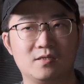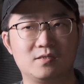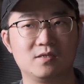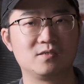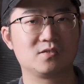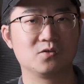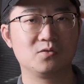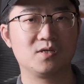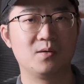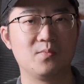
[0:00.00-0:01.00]
Since
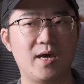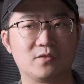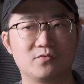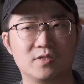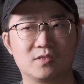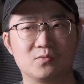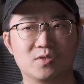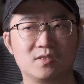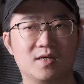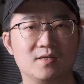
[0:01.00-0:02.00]
sodium batteries
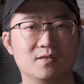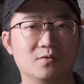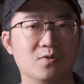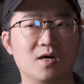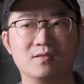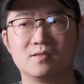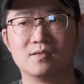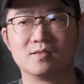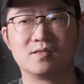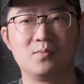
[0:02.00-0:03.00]
were studied around
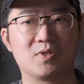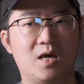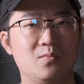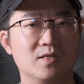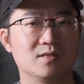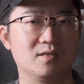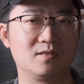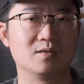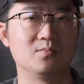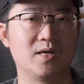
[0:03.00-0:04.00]
the same time as
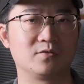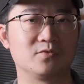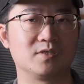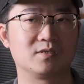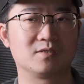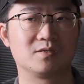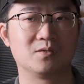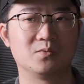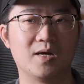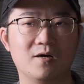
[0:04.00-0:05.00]
lithium batteries,
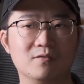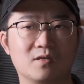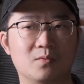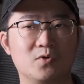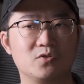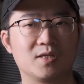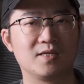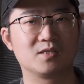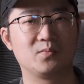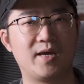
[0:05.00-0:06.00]
while the
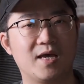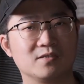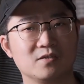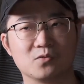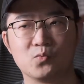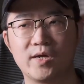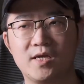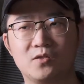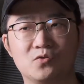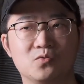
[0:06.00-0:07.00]
commercialized path is
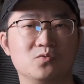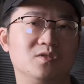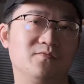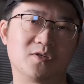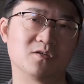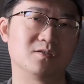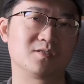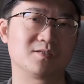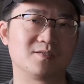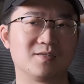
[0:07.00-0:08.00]
way too
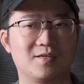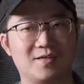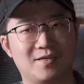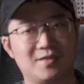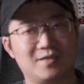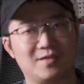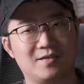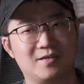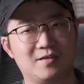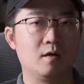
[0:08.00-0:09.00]
difficult.
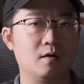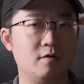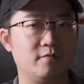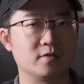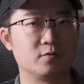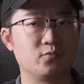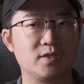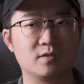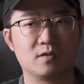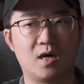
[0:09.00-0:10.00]
However, the
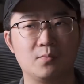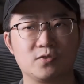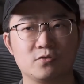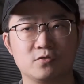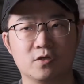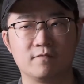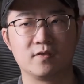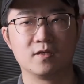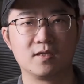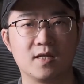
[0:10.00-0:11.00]
recent upsurge of
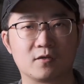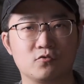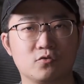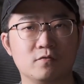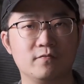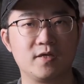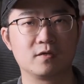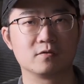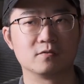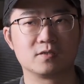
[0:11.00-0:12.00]
the electrical
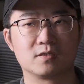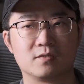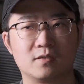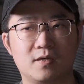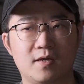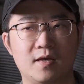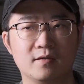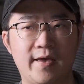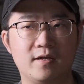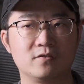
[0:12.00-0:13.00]
vehicles and
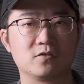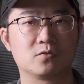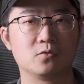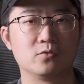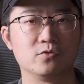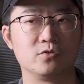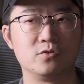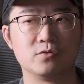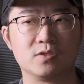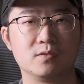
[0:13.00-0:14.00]
the energy storage
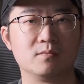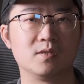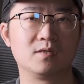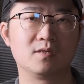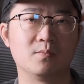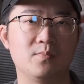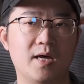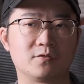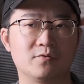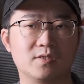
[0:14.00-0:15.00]
using lithium
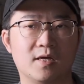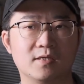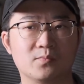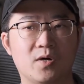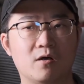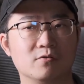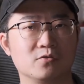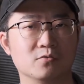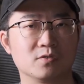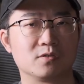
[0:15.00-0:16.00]
batteries as power
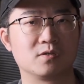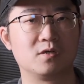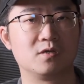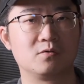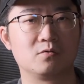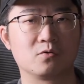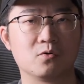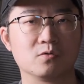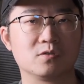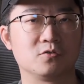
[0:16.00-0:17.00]
source could
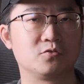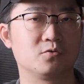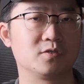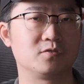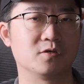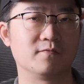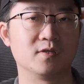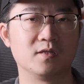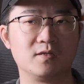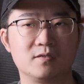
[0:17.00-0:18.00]
cause a shortage of the
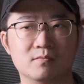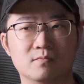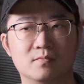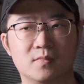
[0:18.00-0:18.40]
lithium.